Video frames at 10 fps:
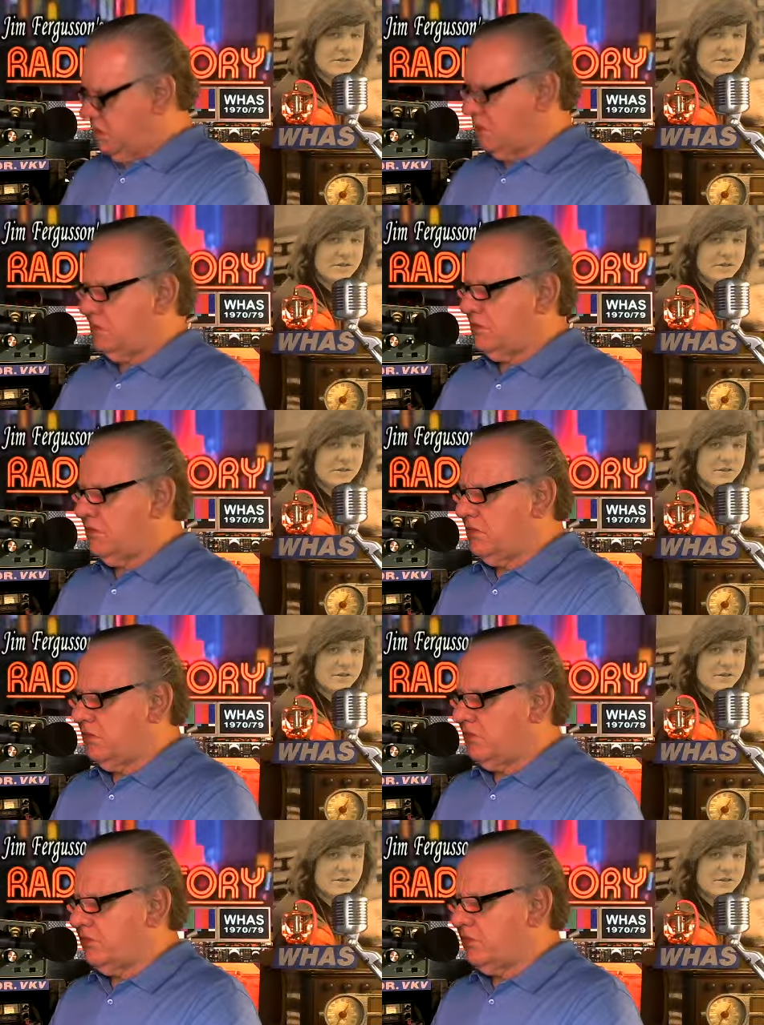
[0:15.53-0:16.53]
Speaker 1: sir.
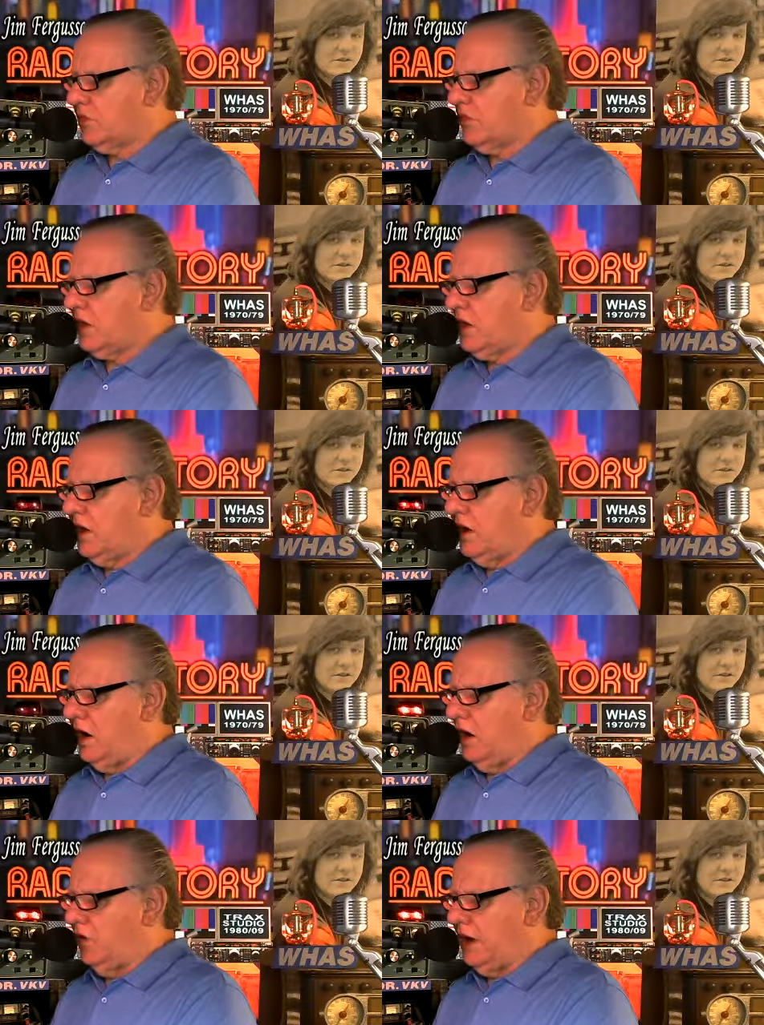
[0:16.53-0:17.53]

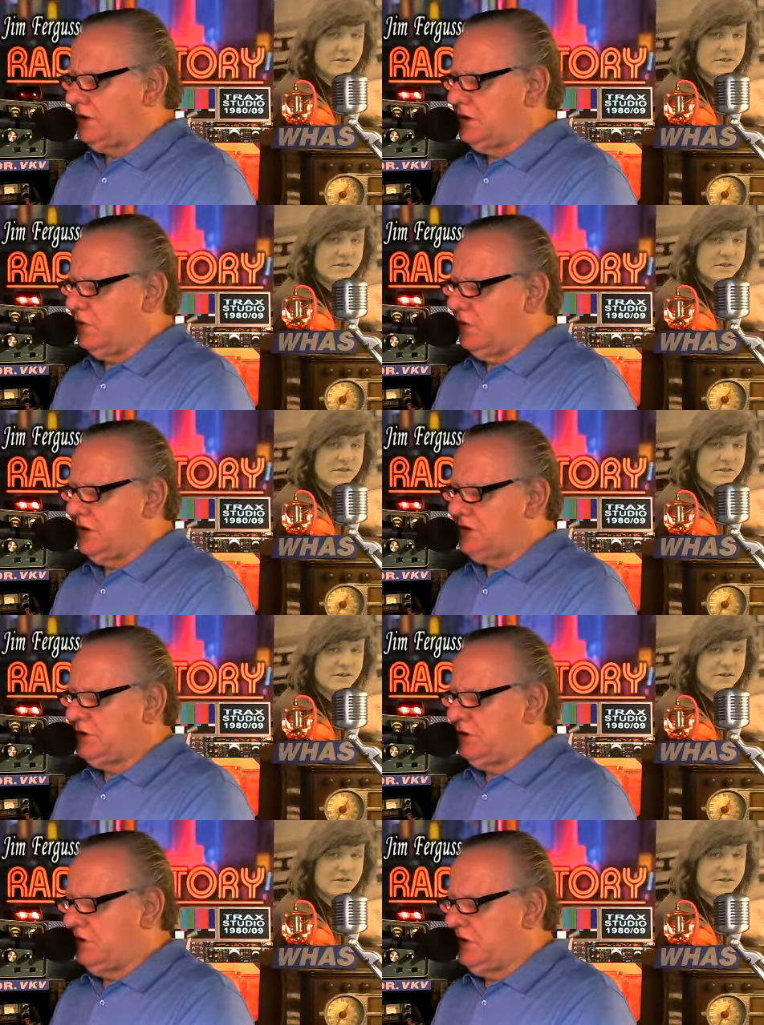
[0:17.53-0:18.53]
All right, uh, whereabouts are you
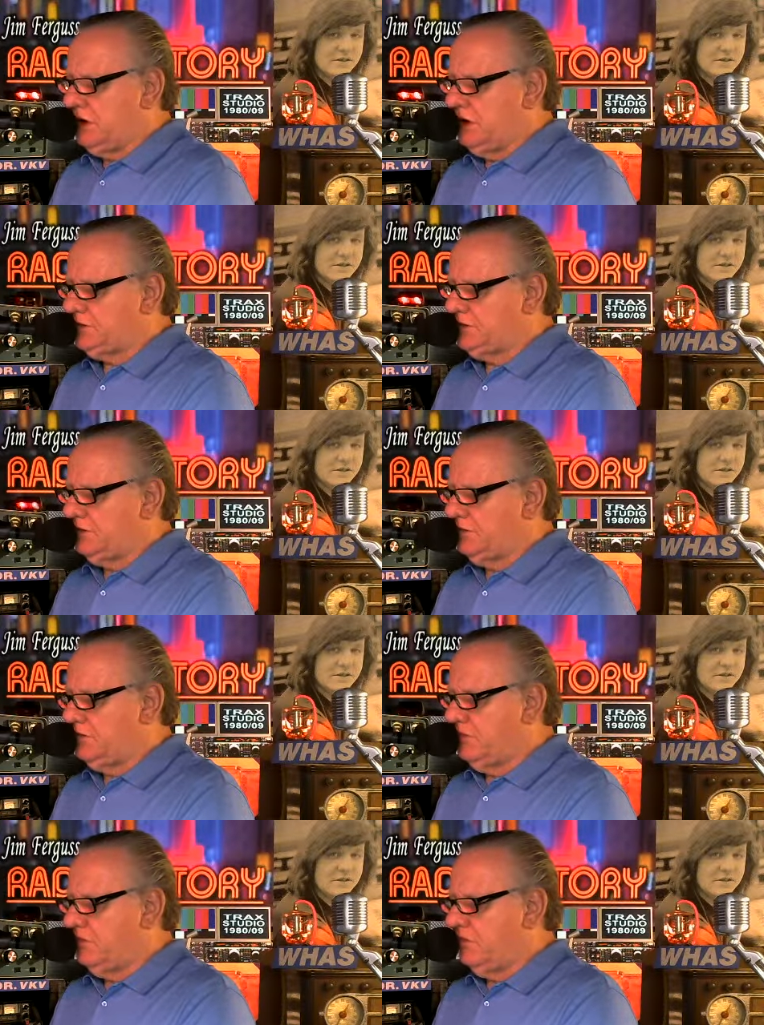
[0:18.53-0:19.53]
located, sir?
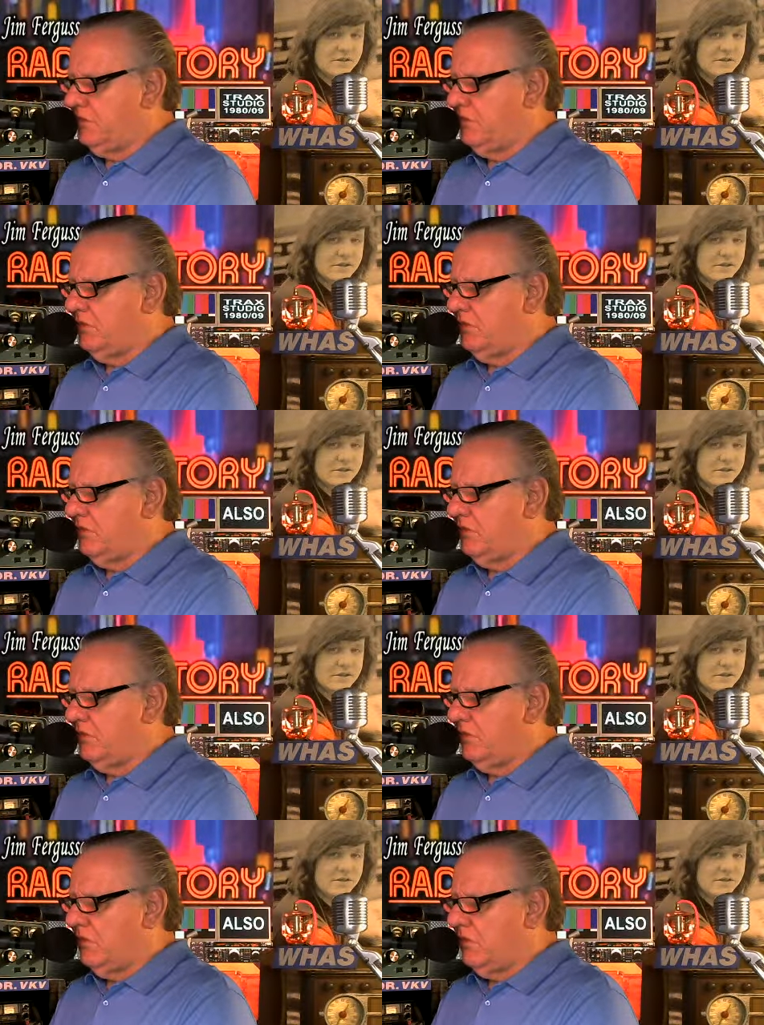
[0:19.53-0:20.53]
Charlotte,
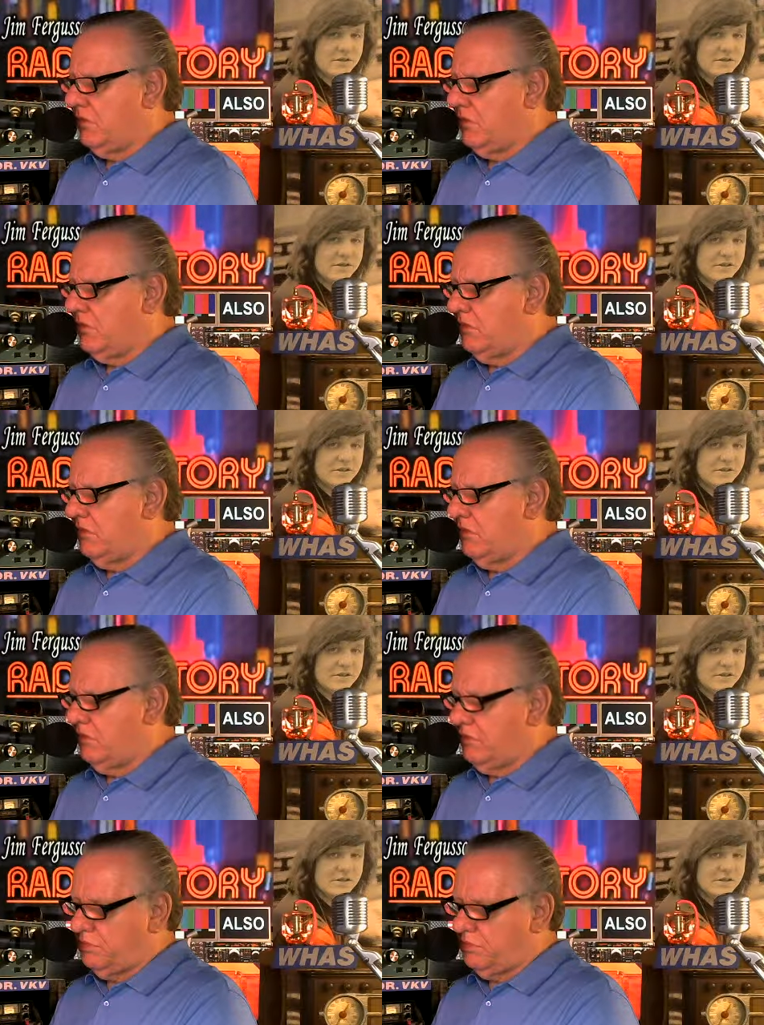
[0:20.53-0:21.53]
North Carolina.
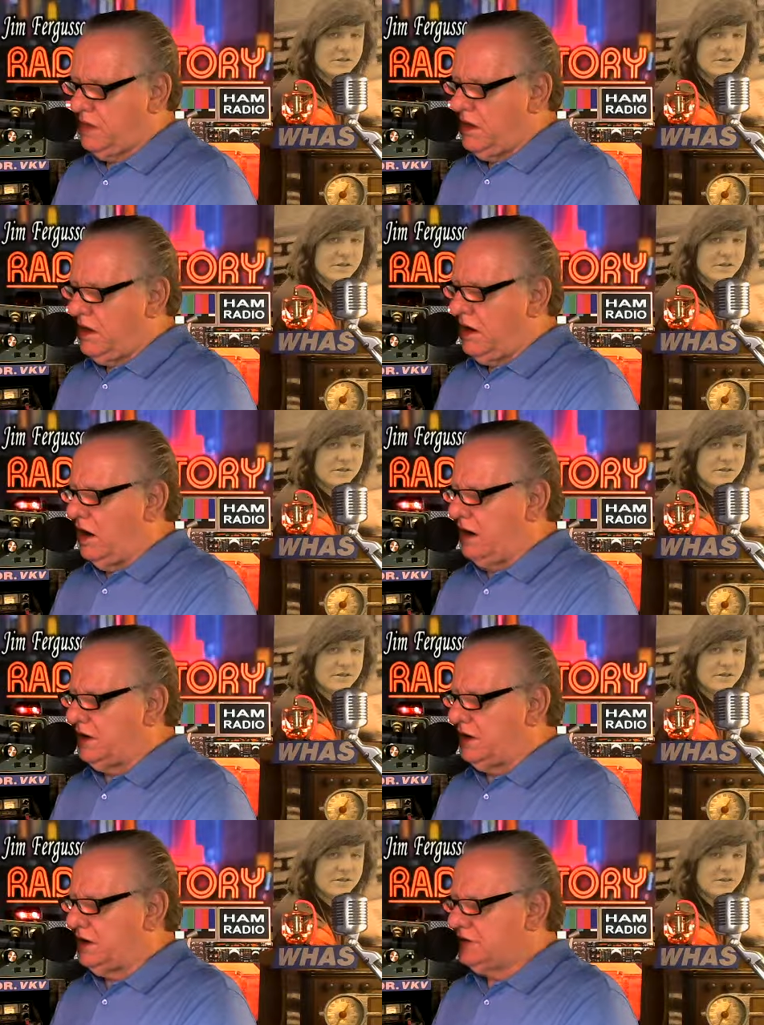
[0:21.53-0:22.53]
All right,
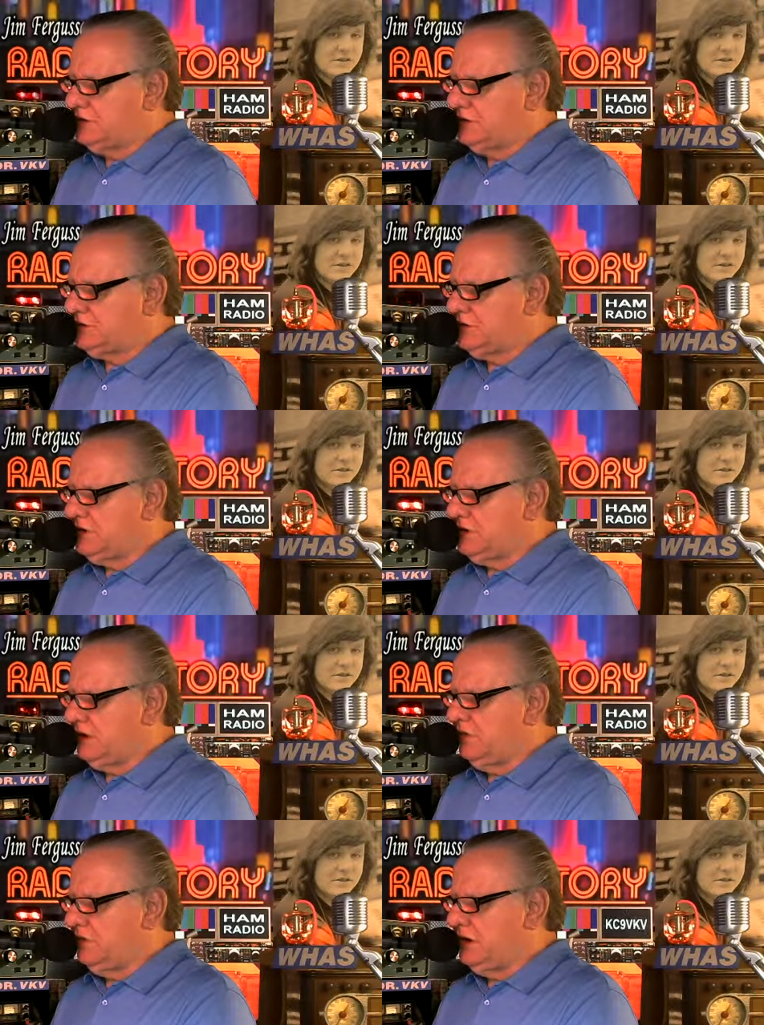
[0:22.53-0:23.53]
uh, just uh, give
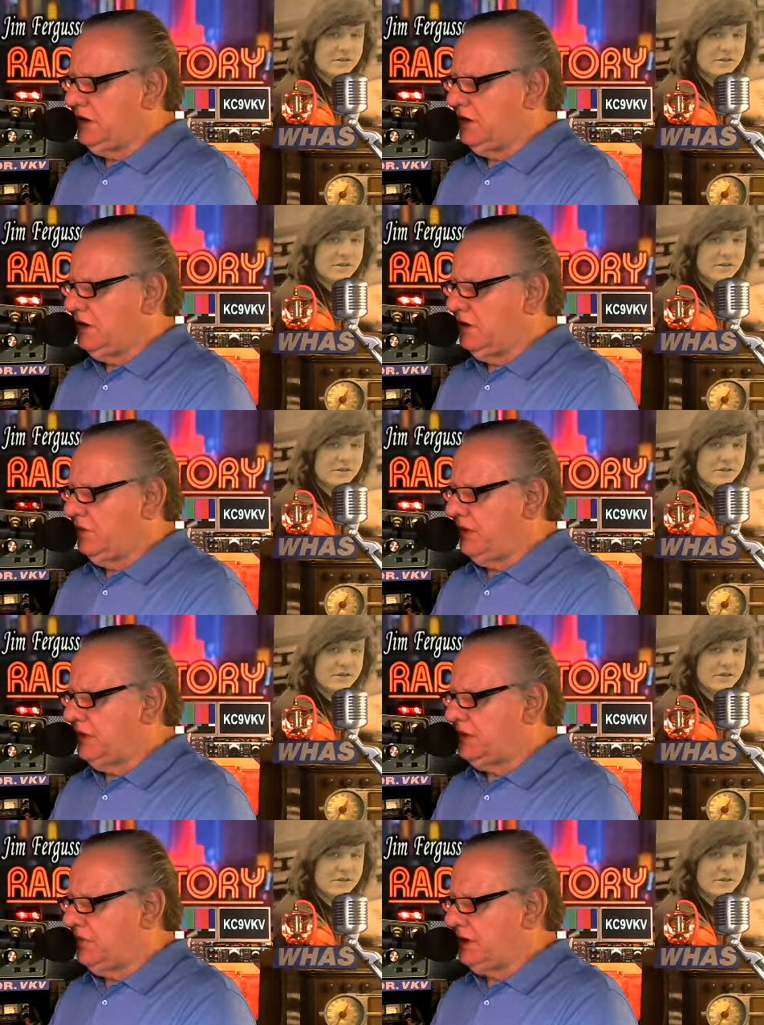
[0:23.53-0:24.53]
me a little bit,
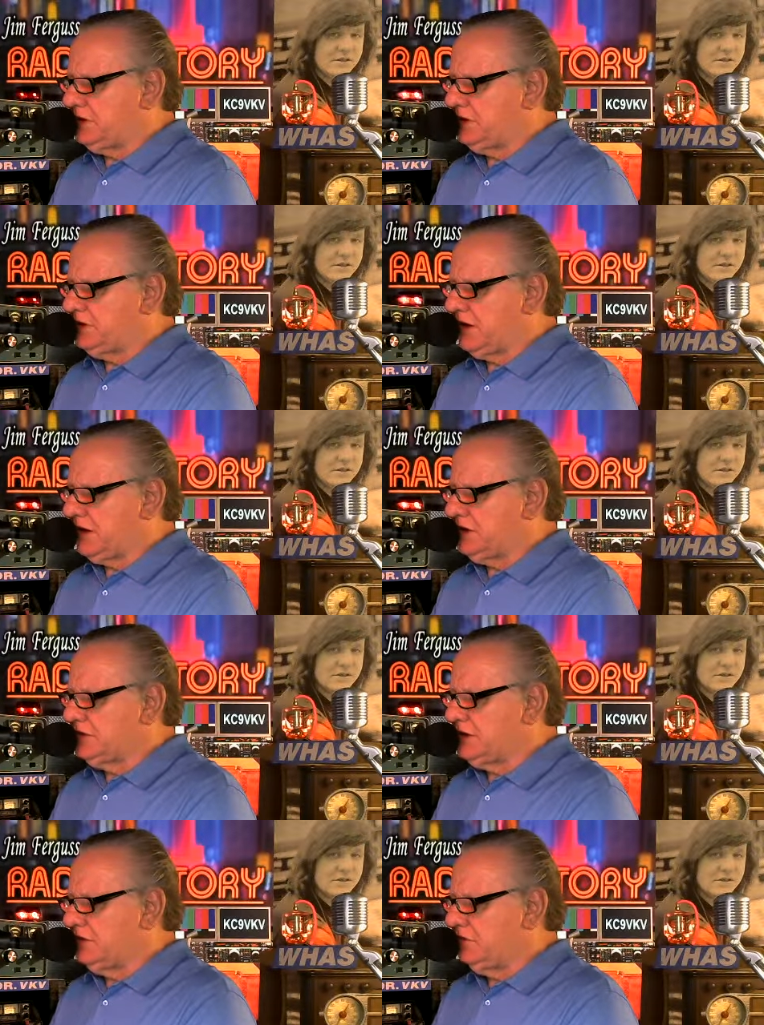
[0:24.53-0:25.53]
about ten seconds
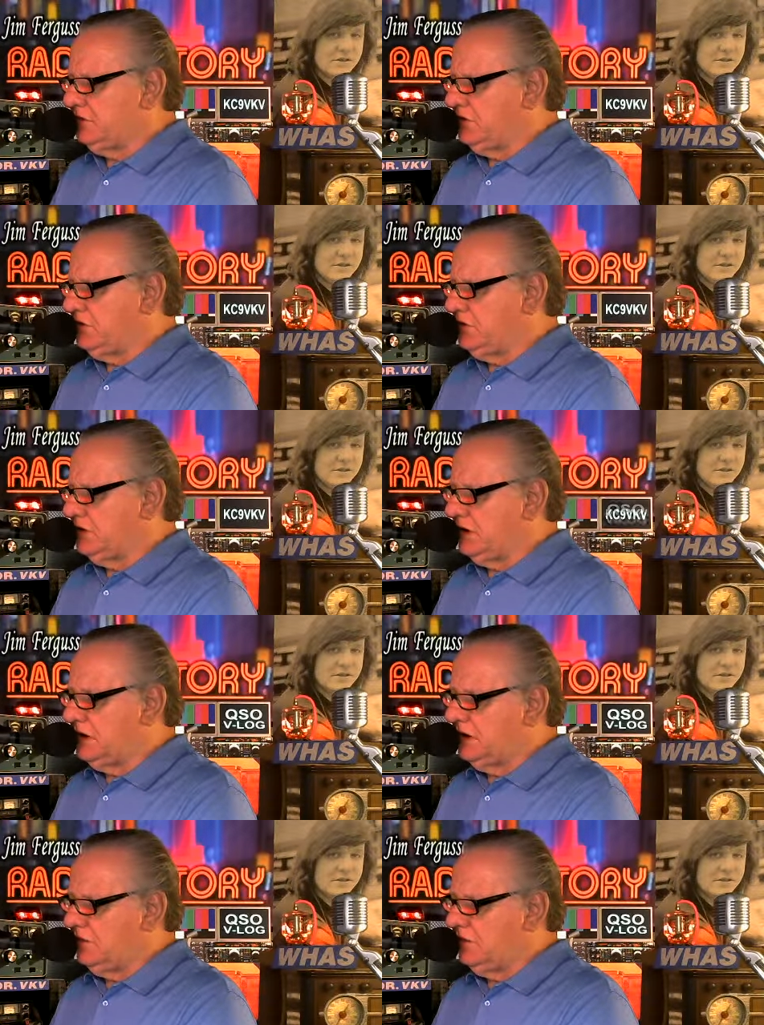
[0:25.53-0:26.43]
of your, um,